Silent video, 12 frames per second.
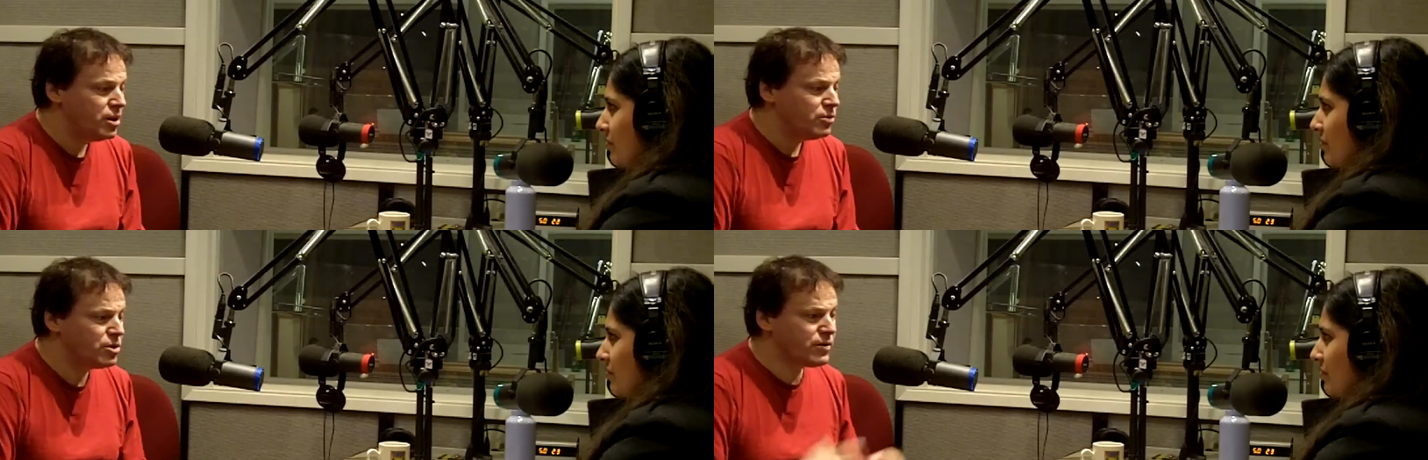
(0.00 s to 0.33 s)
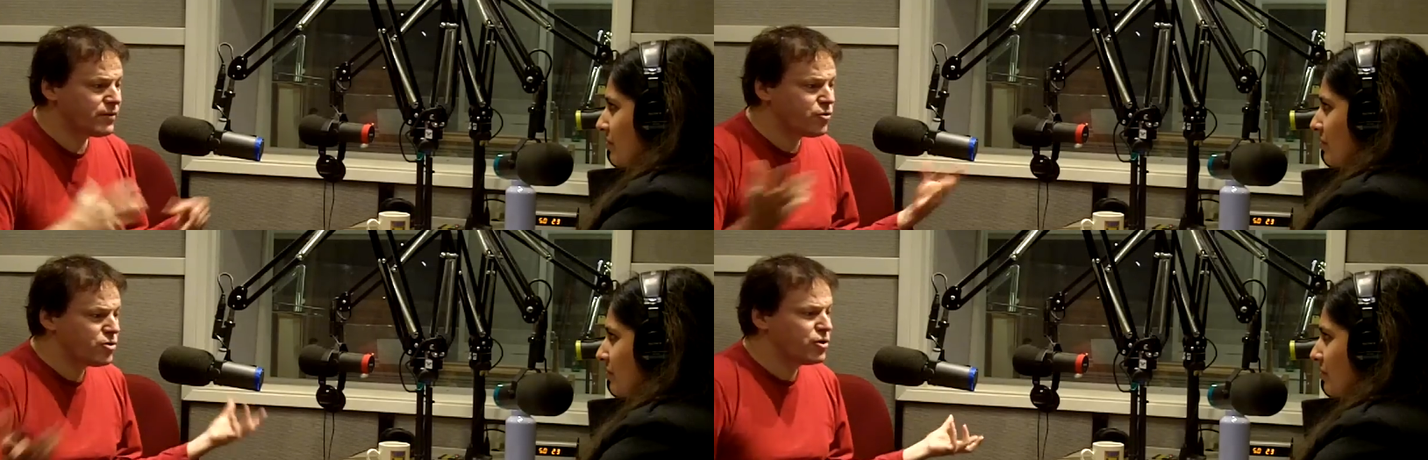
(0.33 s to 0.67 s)
Speaker 1: which is,
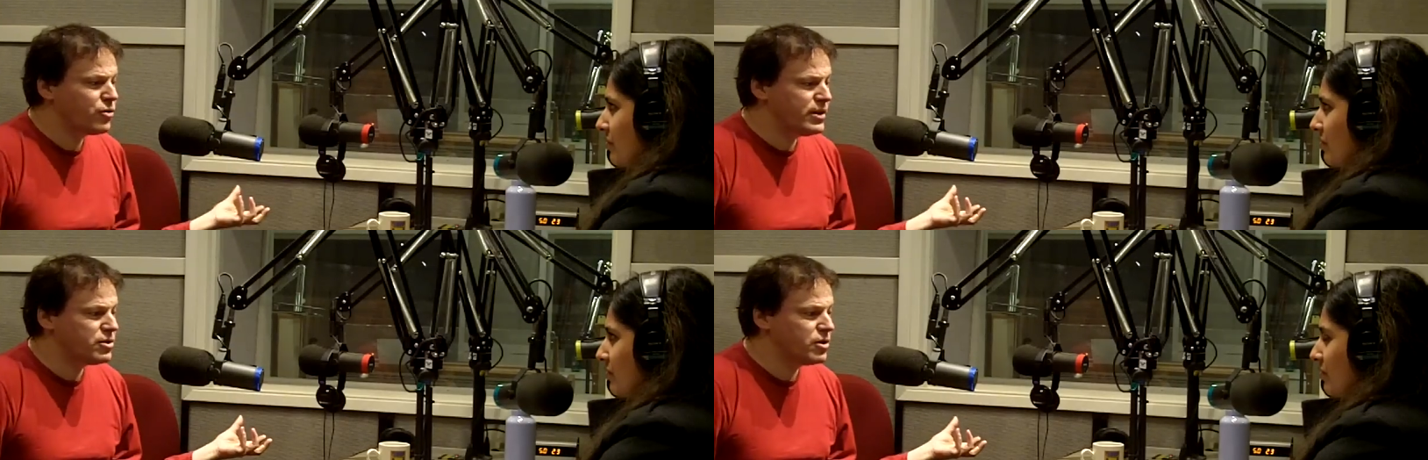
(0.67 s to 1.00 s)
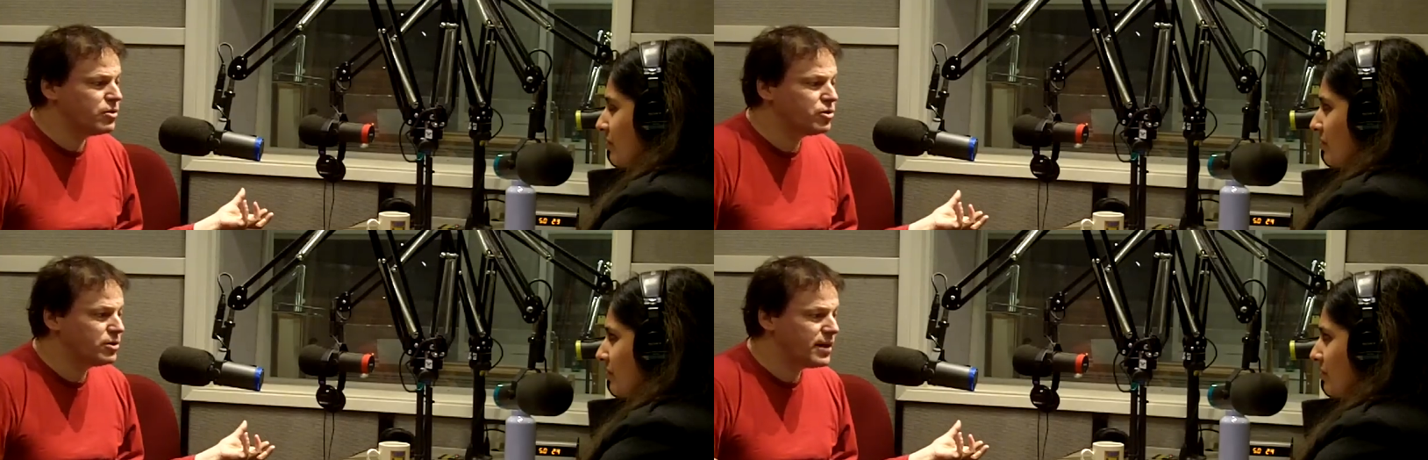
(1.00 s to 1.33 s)
of course, the great
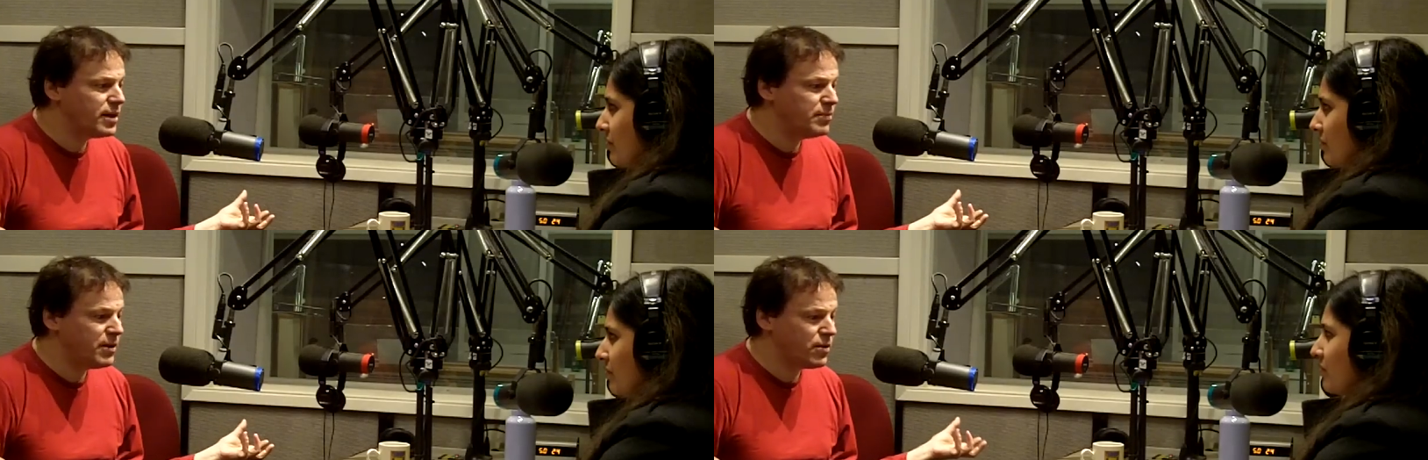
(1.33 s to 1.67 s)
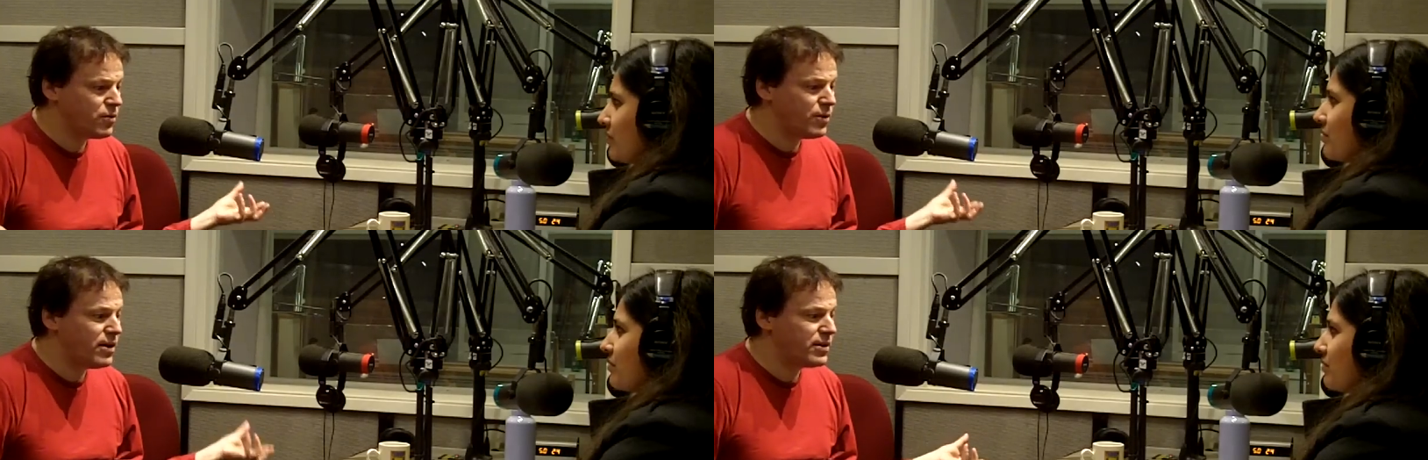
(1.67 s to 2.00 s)
social
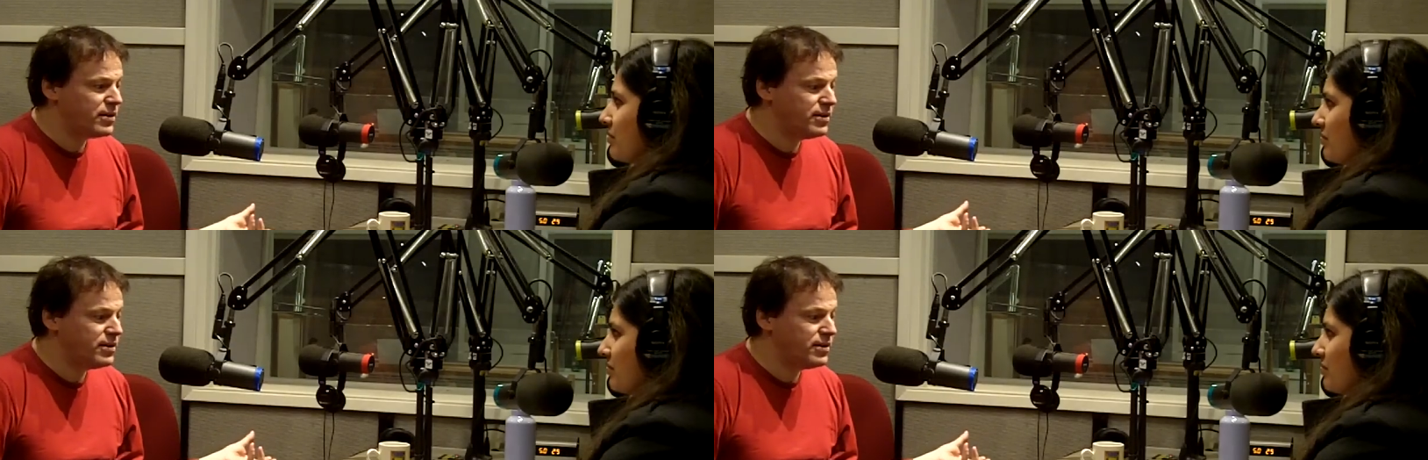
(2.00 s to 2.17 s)
nightmare throughout